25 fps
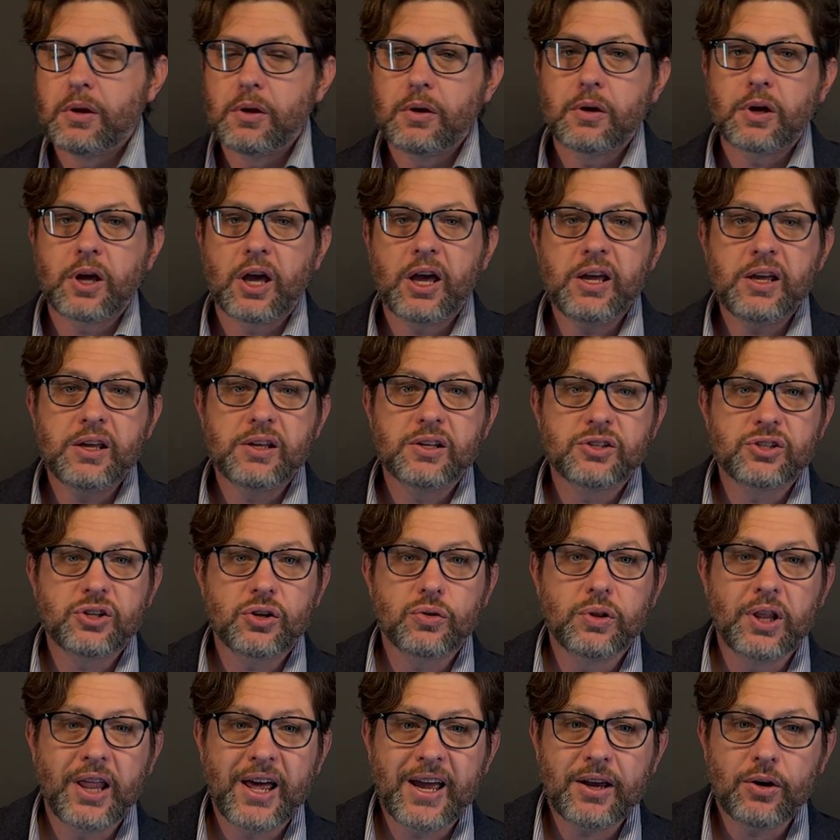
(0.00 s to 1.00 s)
Okay, so
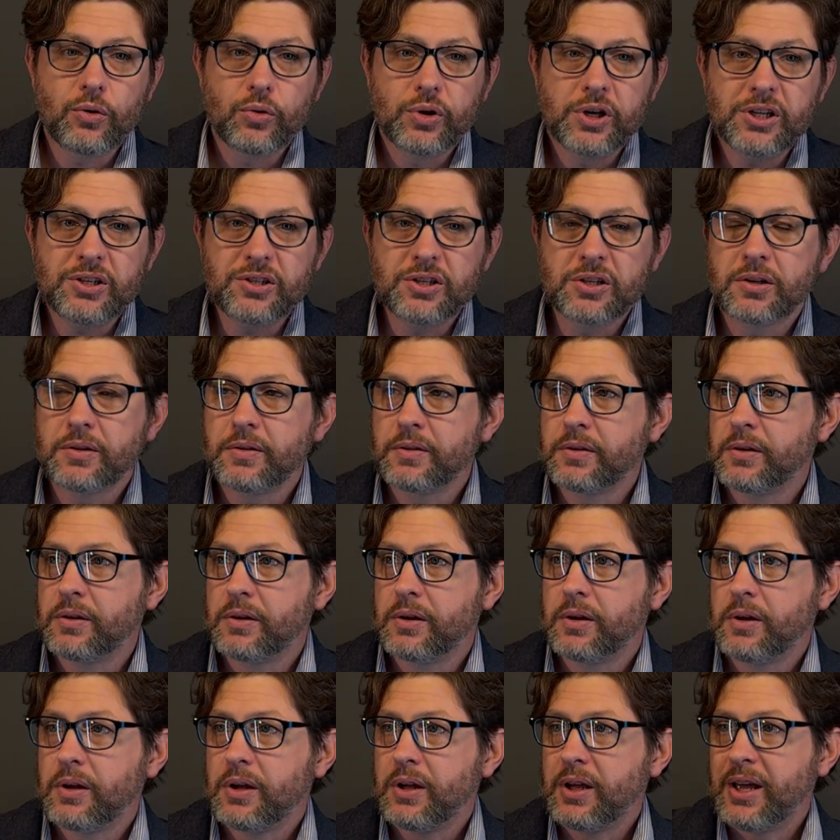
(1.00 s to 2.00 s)
language
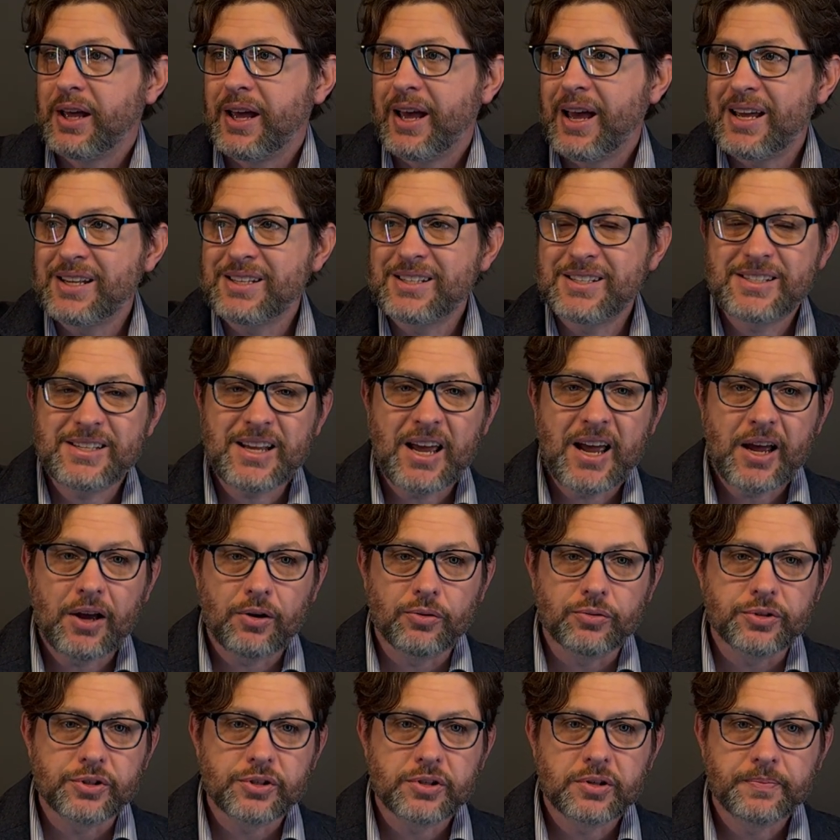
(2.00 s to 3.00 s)
has
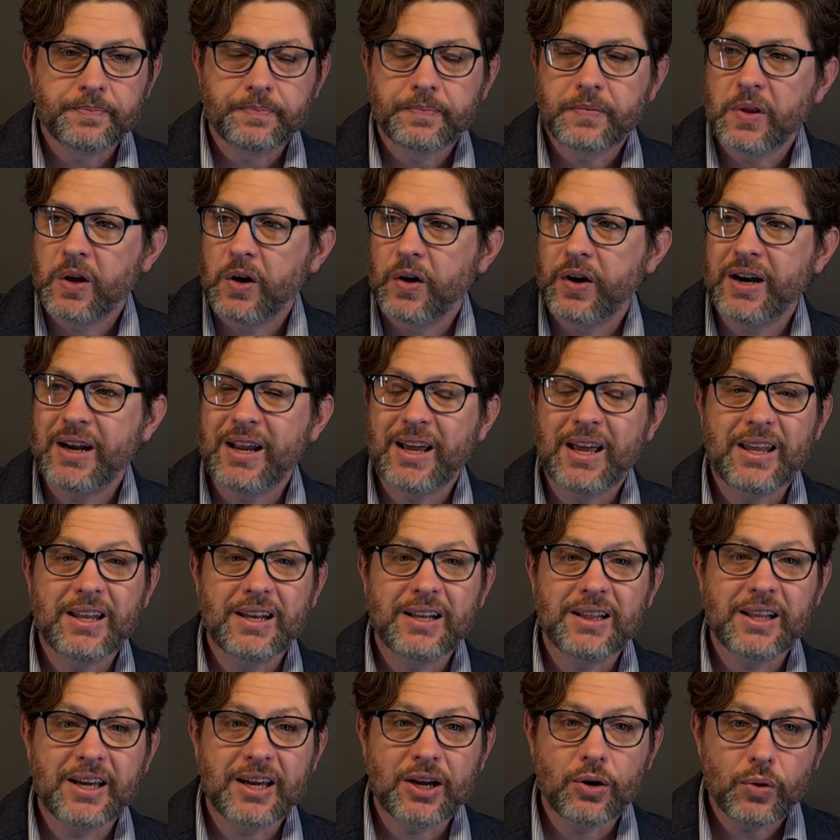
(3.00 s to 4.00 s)
sounds. All right, in
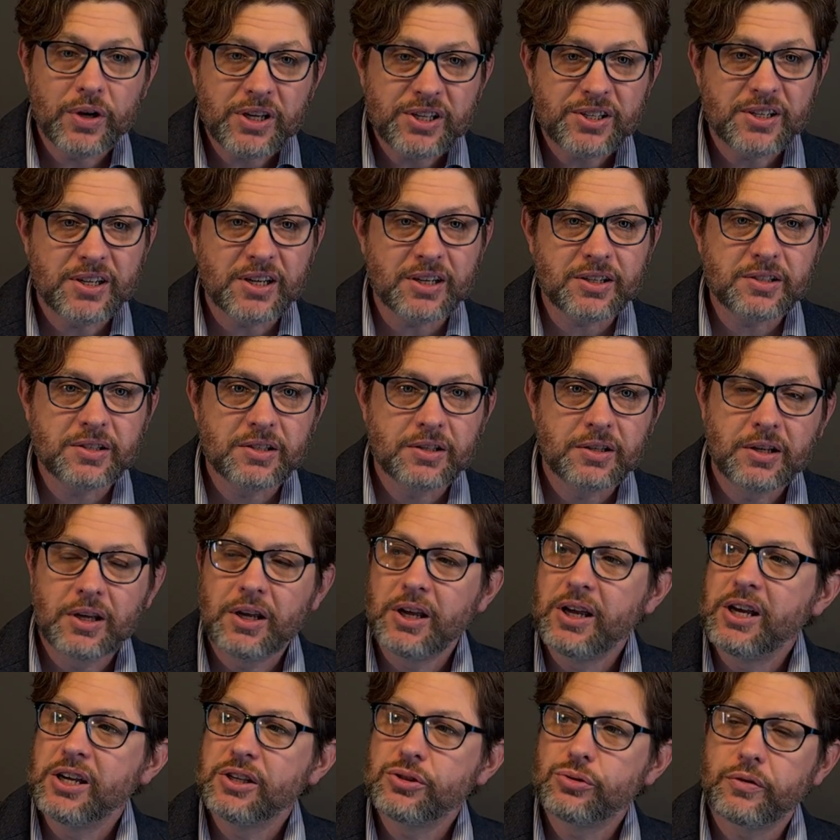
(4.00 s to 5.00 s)
linguistics,
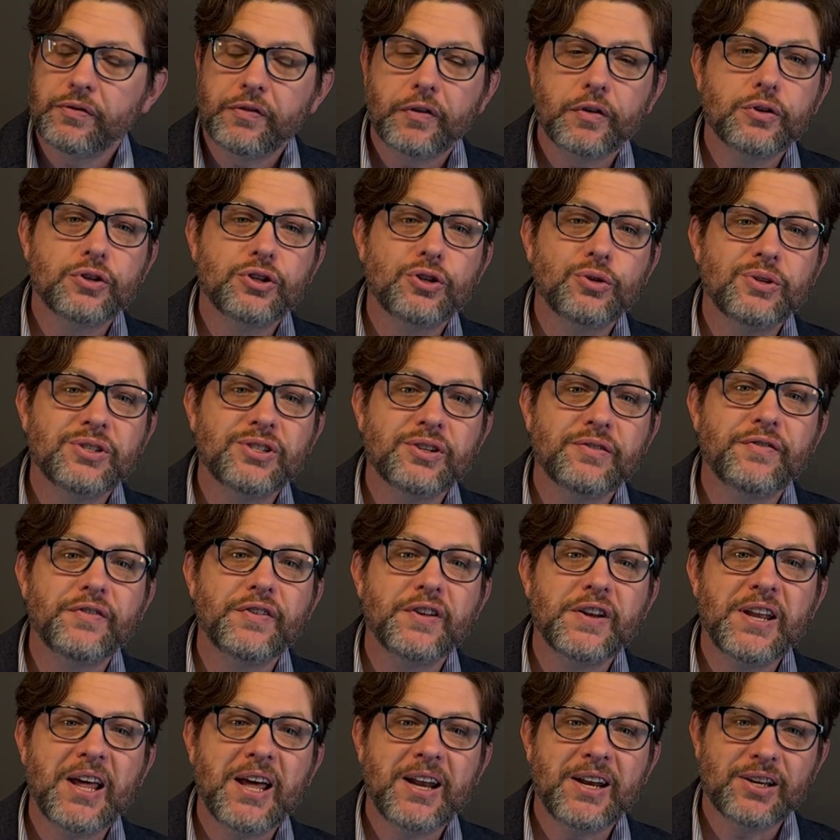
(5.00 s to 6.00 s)
it's referred to as a
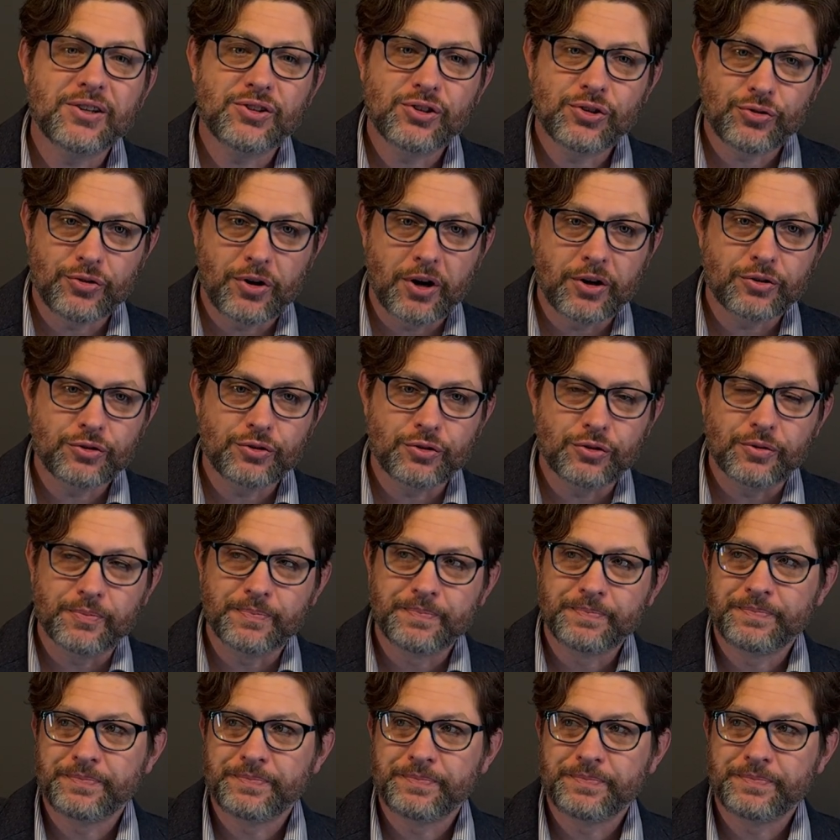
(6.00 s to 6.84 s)
phonetic structure.